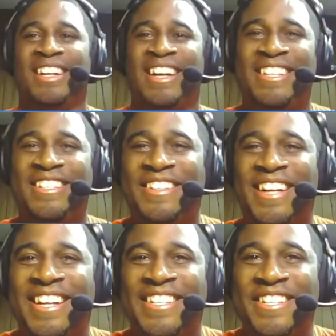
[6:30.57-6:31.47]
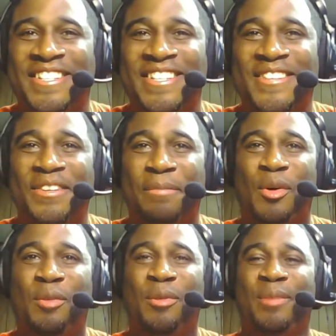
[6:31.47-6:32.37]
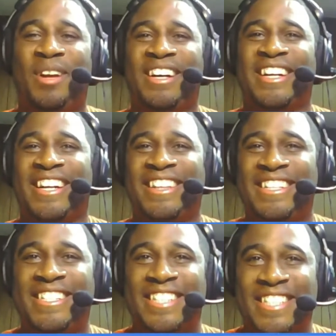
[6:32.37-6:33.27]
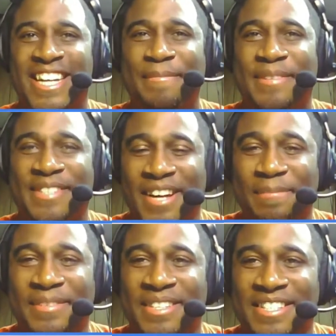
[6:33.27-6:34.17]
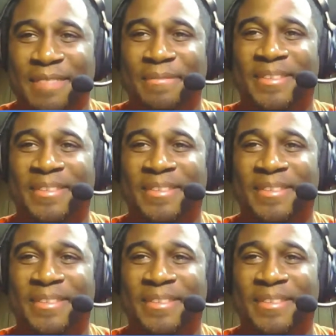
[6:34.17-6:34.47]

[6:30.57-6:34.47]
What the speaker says: It's okay. She's doing the mobile blogging. I think Sam is up to something.